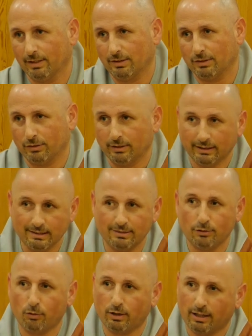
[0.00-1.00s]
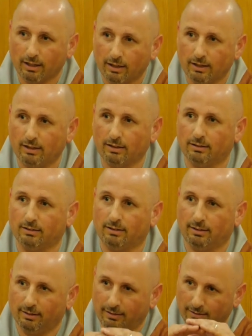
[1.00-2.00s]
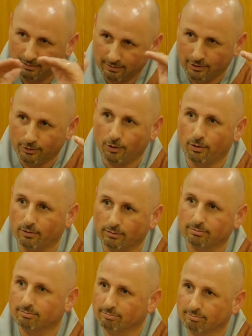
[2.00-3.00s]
So there is no clear, you know,